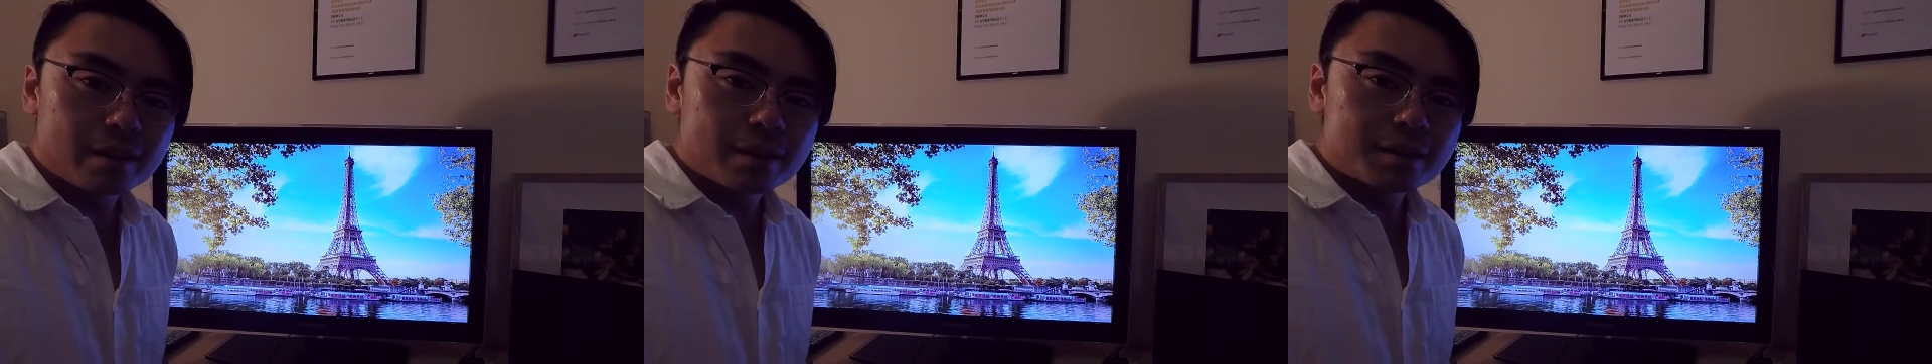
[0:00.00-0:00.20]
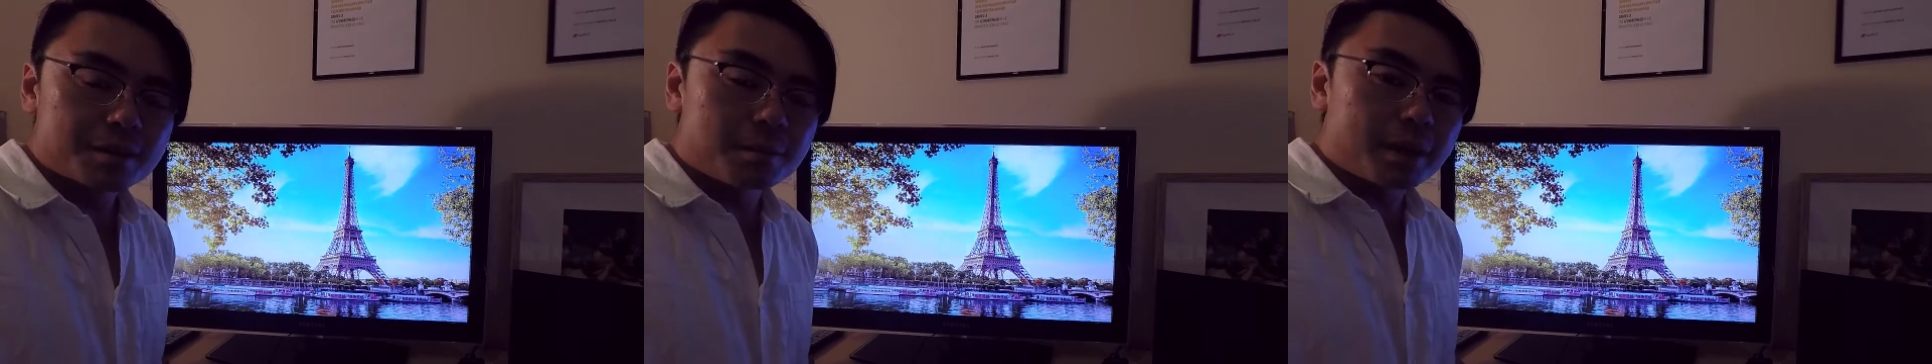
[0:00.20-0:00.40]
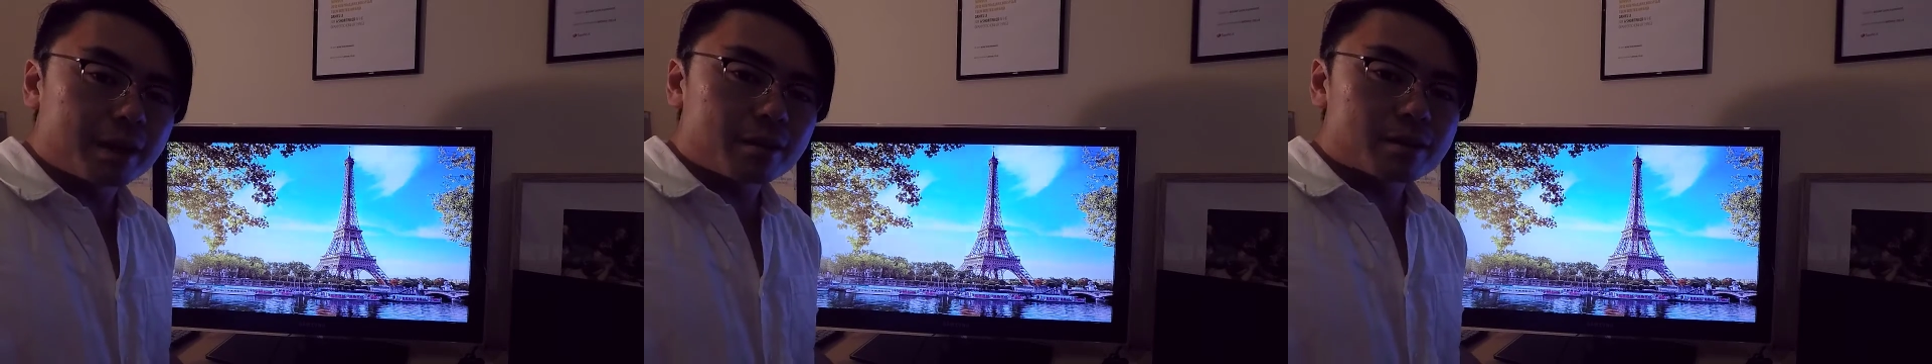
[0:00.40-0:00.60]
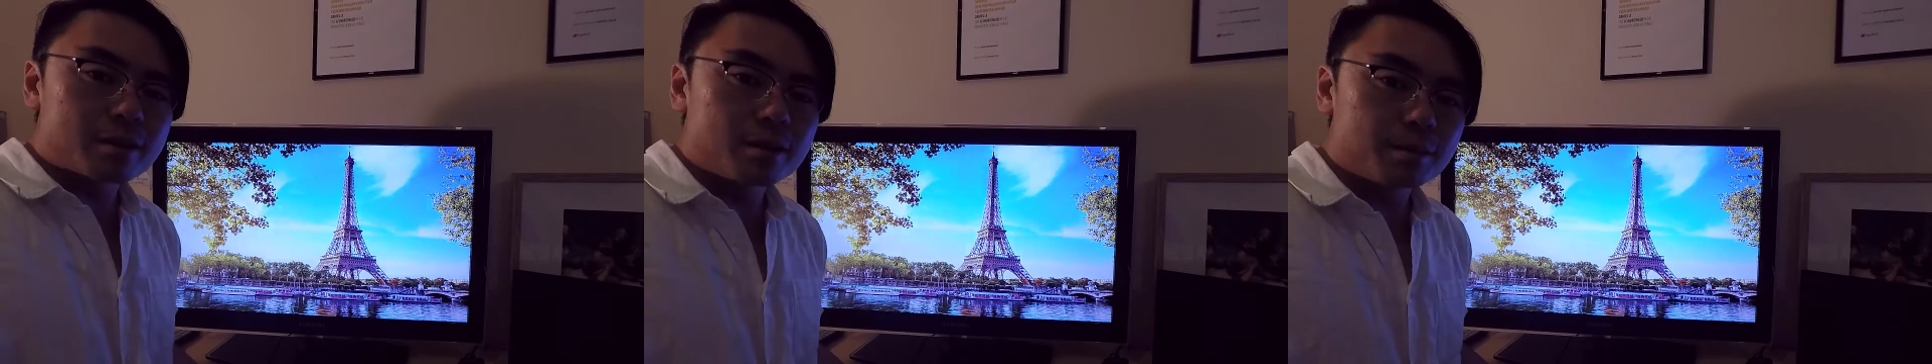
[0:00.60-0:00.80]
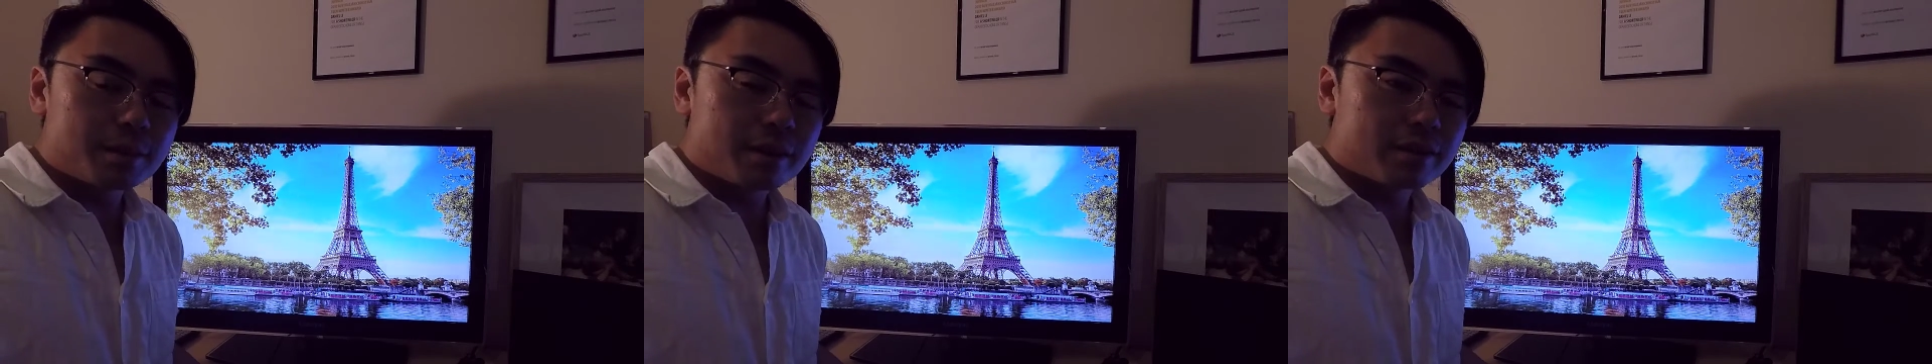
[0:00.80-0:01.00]
So
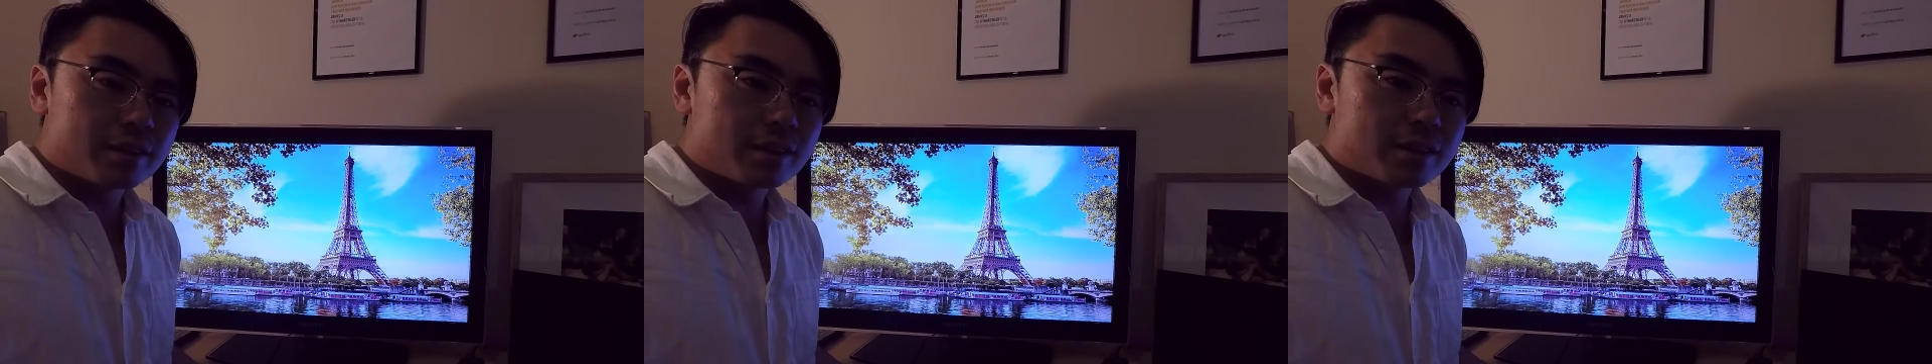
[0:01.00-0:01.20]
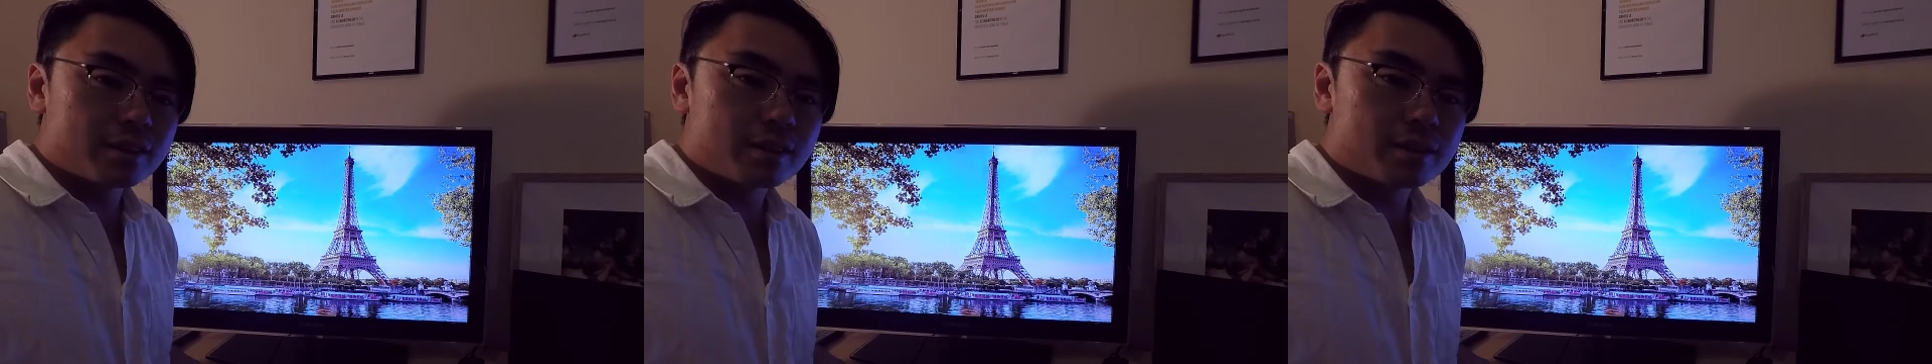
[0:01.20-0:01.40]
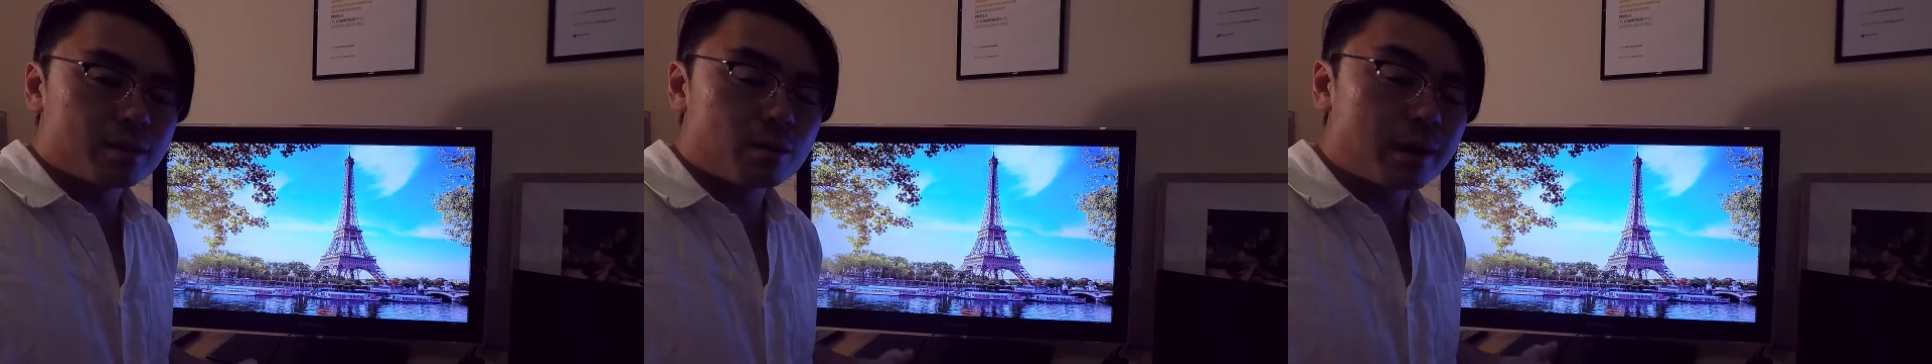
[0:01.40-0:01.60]
microscope definition is a